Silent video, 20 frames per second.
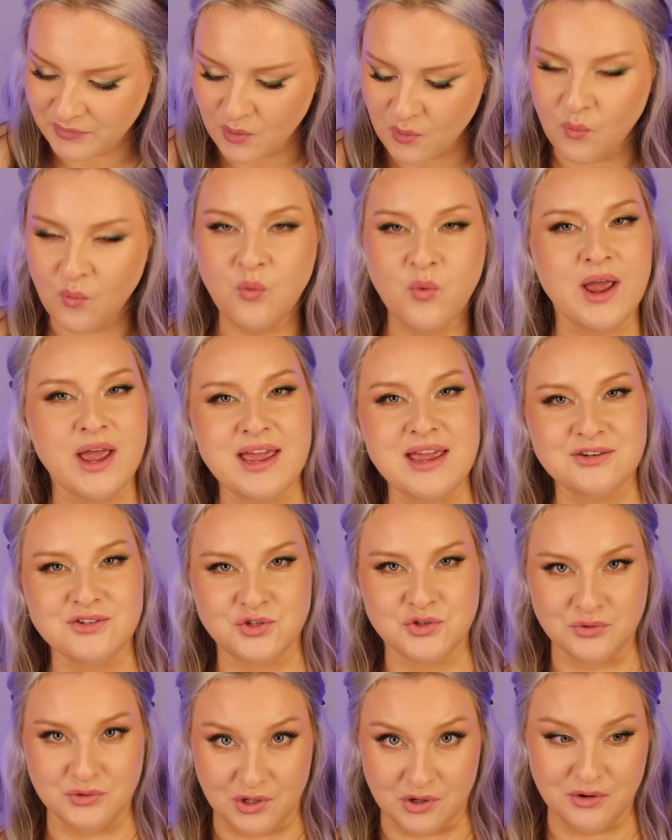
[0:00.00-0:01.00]
way
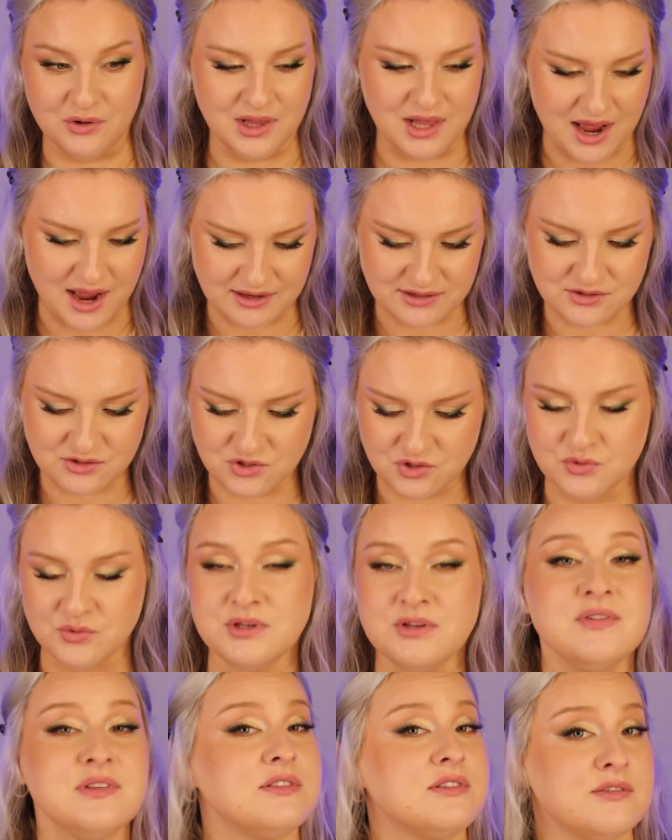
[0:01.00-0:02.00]
too low class to
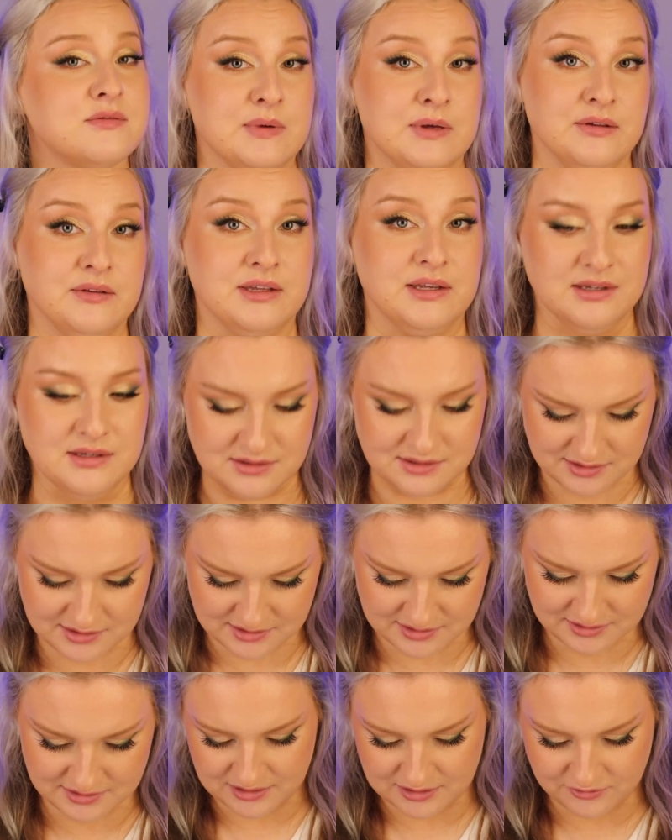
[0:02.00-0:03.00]
even smell
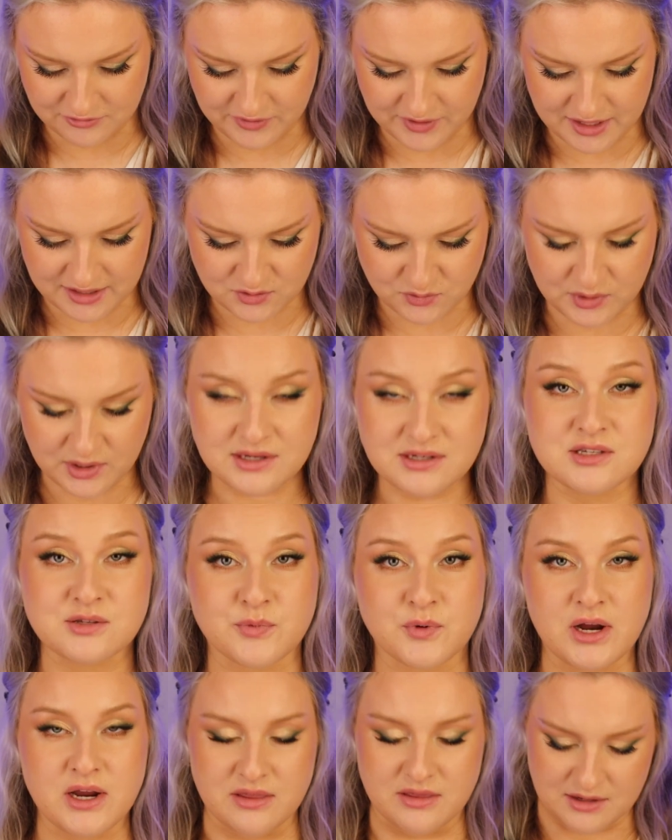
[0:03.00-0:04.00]
this. In fact, when I
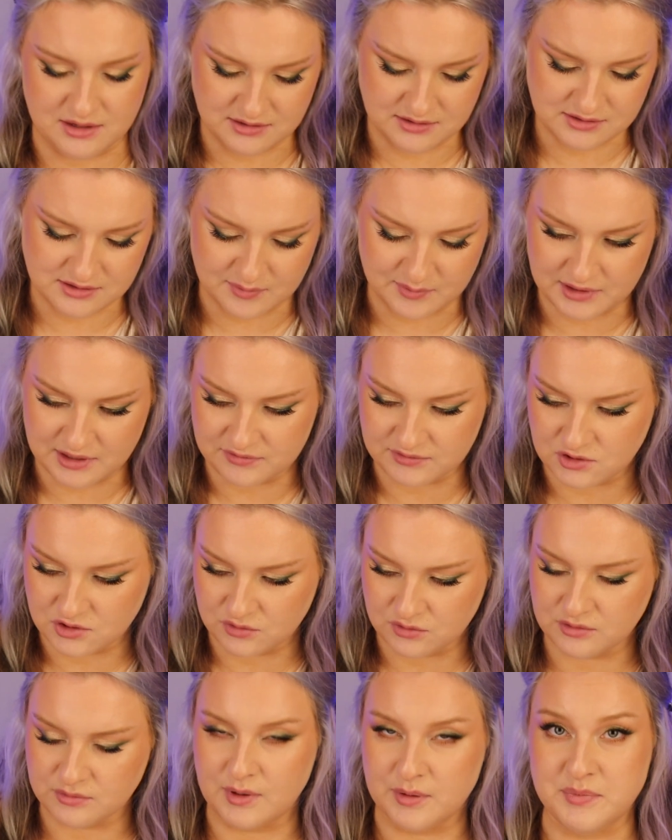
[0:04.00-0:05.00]
spray this, I'm gonna have to do
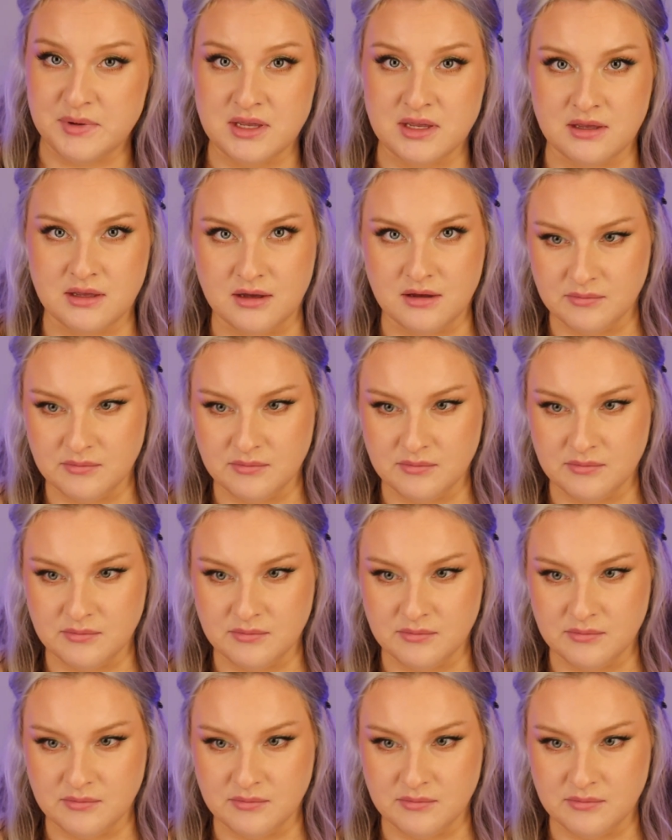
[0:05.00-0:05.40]
it with my pinky